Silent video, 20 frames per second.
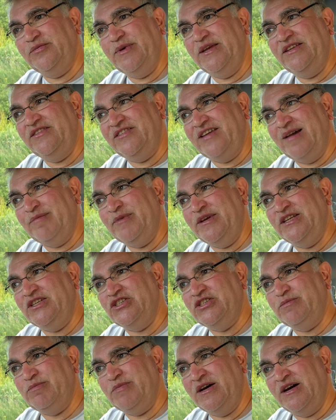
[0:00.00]

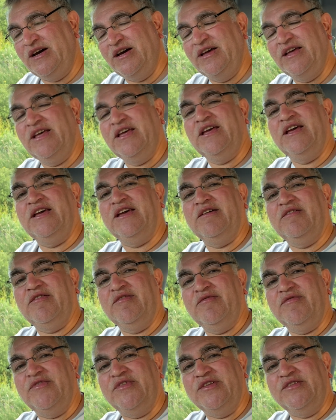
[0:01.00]
damaged, but
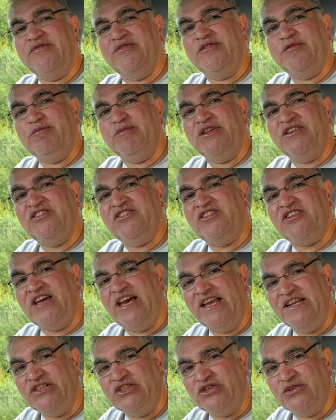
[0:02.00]
the
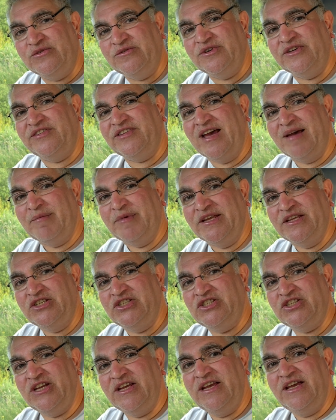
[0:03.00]
potential for
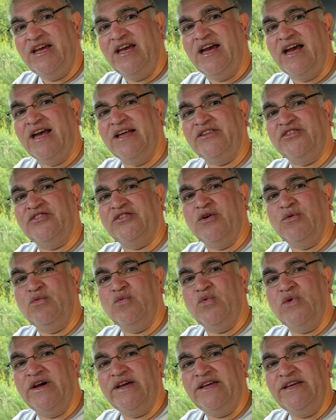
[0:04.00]
damage and the
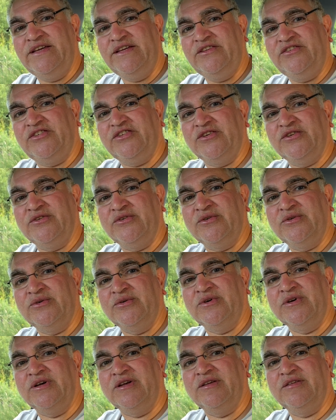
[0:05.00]
way
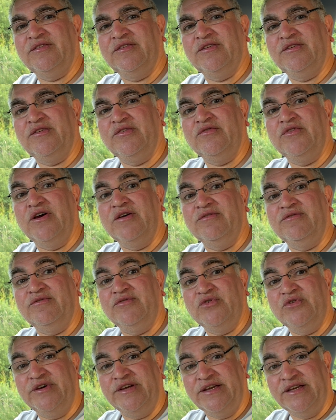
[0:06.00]
to
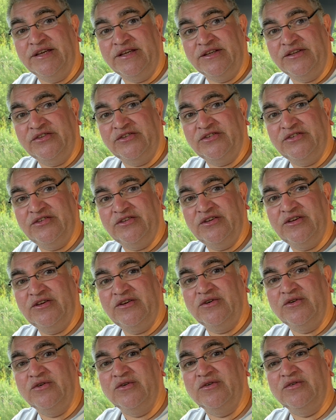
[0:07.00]
avoid
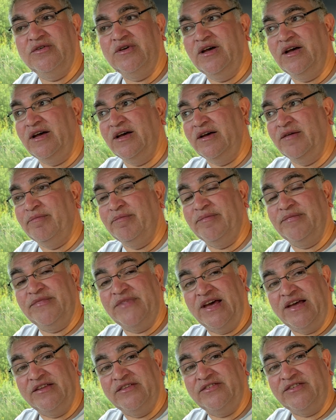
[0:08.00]

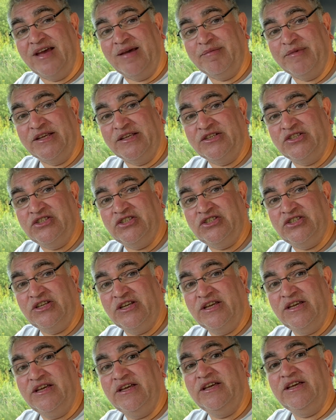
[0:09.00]
that damage
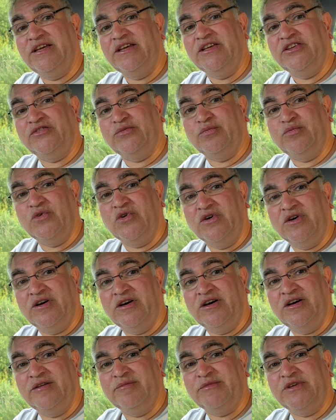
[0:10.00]
is what
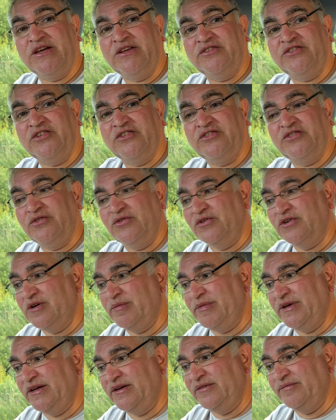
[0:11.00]
I'm going to talk
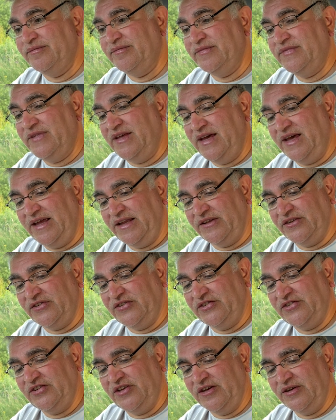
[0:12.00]
about. And
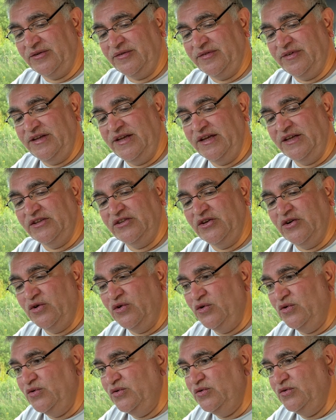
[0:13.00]
so it
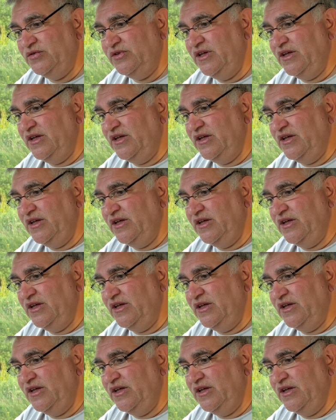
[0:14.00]
all